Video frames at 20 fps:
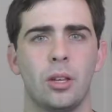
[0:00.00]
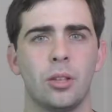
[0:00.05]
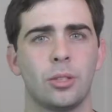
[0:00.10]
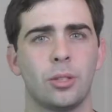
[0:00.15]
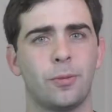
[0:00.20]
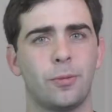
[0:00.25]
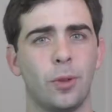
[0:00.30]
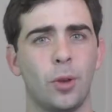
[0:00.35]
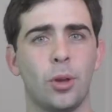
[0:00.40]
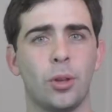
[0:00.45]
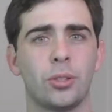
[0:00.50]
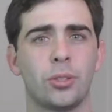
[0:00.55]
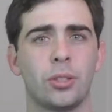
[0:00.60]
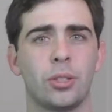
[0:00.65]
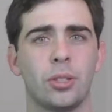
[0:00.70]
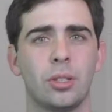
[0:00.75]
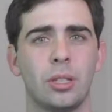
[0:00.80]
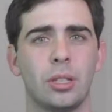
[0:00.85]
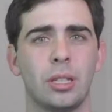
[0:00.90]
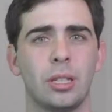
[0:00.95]
So
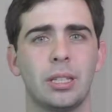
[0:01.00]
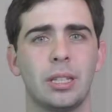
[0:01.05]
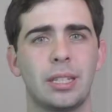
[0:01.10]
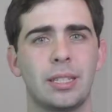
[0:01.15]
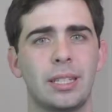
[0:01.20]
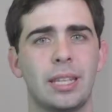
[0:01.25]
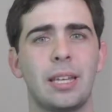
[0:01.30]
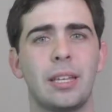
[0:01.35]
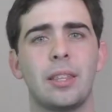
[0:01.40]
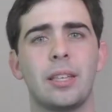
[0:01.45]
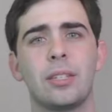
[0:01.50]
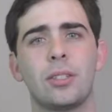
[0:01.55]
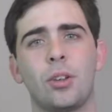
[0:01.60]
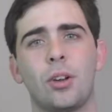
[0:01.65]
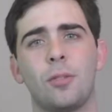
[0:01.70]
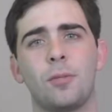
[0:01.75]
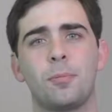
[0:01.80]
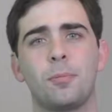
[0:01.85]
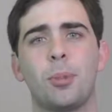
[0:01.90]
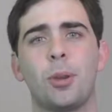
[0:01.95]
first, let's kick things
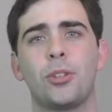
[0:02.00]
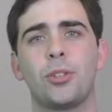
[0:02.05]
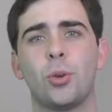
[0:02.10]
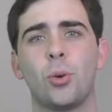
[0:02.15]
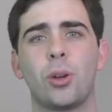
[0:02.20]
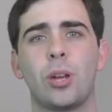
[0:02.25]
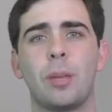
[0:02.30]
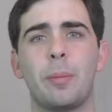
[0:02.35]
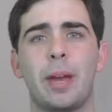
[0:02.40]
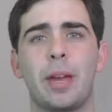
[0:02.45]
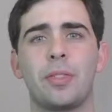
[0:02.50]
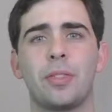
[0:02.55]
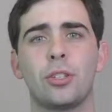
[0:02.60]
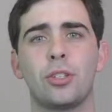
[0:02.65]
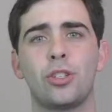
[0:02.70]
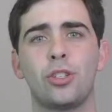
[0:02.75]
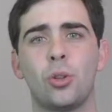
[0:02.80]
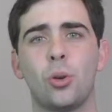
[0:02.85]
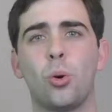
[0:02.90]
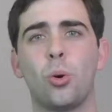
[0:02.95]
off by talking about the
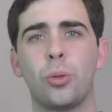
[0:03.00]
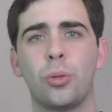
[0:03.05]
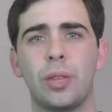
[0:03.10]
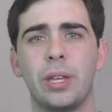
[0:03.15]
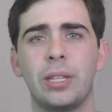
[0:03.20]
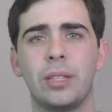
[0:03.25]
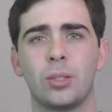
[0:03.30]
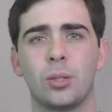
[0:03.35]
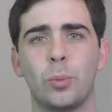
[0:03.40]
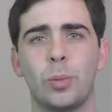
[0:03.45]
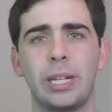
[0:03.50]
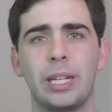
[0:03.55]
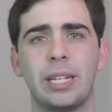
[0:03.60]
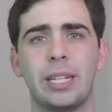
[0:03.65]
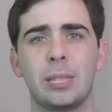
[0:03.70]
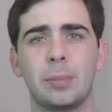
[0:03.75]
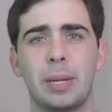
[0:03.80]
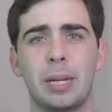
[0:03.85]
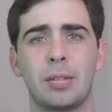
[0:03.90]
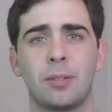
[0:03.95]
sure things that we can
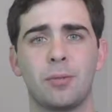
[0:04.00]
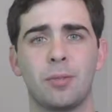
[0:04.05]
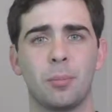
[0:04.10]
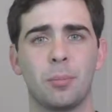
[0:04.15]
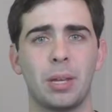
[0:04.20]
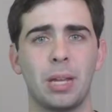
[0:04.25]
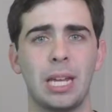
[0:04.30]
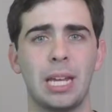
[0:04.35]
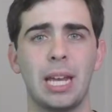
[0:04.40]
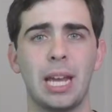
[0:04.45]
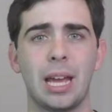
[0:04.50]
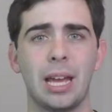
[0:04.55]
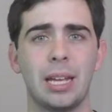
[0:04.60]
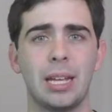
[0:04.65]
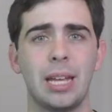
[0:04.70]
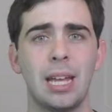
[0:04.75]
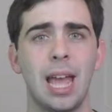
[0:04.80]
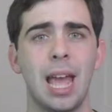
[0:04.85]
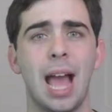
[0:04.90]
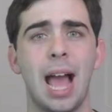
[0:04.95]
expect from E
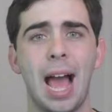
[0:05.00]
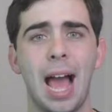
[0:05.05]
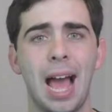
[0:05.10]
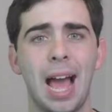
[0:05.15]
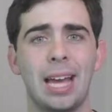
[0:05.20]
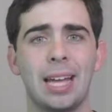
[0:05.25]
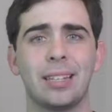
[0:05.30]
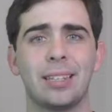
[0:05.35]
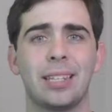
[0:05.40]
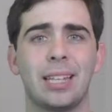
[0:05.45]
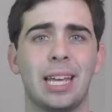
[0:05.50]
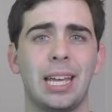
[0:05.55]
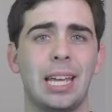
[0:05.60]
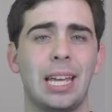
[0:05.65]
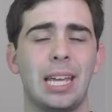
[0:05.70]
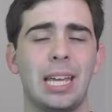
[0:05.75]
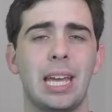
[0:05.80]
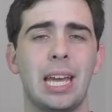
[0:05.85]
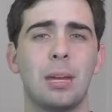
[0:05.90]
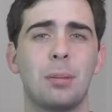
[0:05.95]
A at their
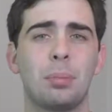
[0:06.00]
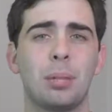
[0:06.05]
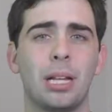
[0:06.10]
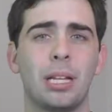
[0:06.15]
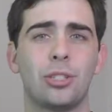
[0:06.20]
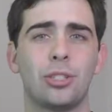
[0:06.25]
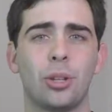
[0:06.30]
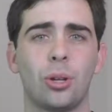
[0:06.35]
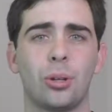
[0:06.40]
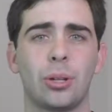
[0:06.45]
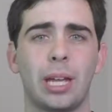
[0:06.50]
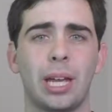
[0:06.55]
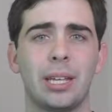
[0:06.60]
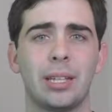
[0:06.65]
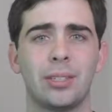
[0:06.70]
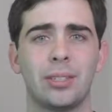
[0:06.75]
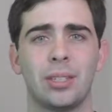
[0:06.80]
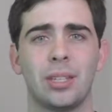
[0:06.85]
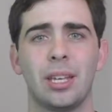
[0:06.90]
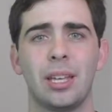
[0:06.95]
E A Play
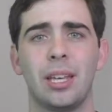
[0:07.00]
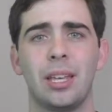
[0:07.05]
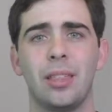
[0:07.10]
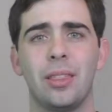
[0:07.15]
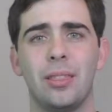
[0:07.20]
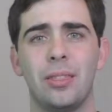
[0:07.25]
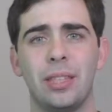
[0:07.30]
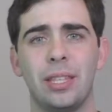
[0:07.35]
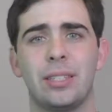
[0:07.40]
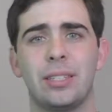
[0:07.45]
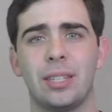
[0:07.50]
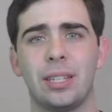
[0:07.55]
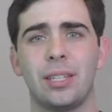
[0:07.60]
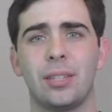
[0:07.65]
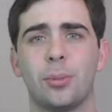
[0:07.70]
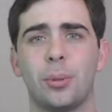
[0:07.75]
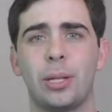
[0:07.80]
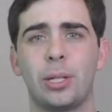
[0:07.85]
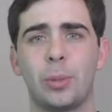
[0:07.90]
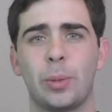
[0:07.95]
Showcase this E
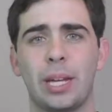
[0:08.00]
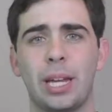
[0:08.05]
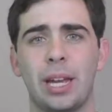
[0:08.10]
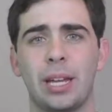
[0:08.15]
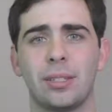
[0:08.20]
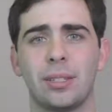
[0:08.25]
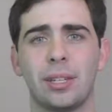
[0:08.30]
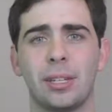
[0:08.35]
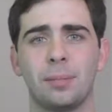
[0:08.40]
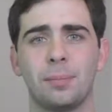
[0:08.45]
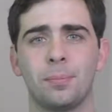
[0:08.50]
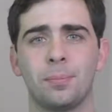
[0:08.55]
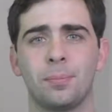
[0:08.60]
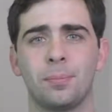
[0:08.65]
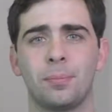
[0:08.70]
three twenty eighteen.